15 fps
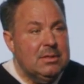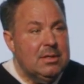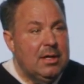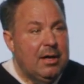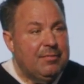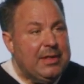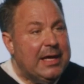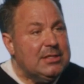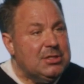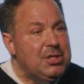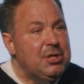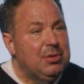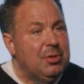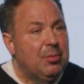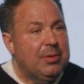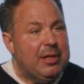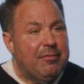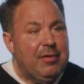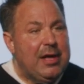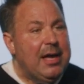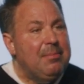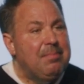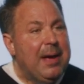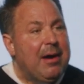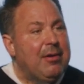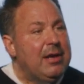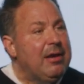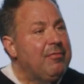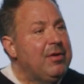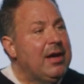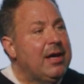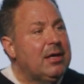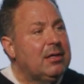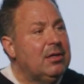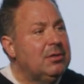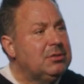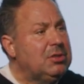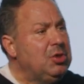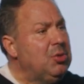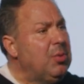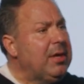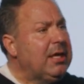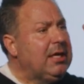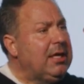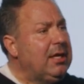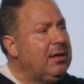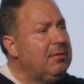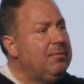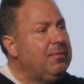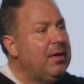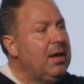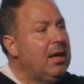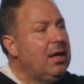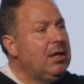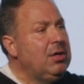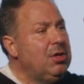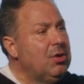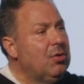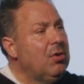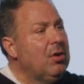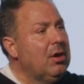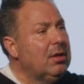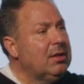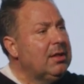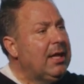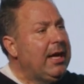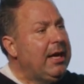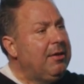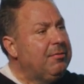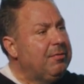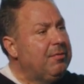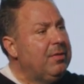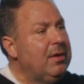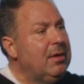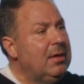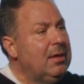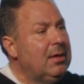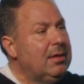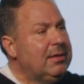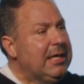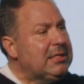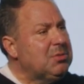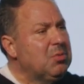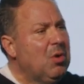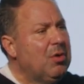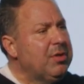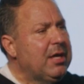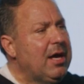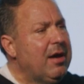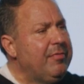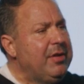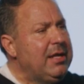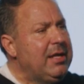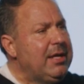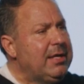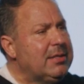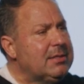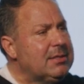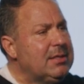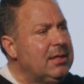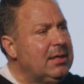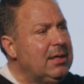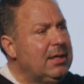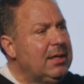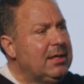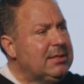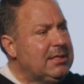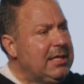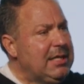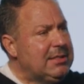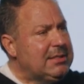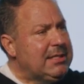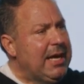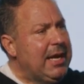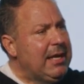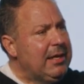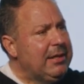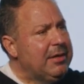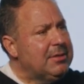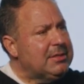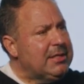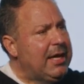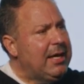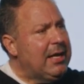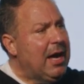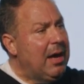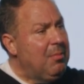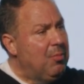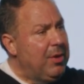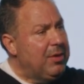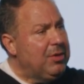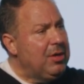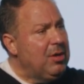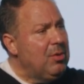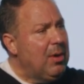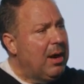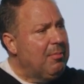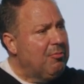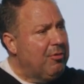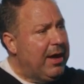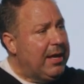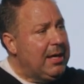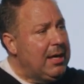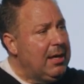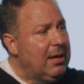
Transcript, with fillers: If that's you, with every head bowed and every eye closed, you want to give your life. That's all the covenant is. Is he standing there saying, "I'm with you. I'm ready."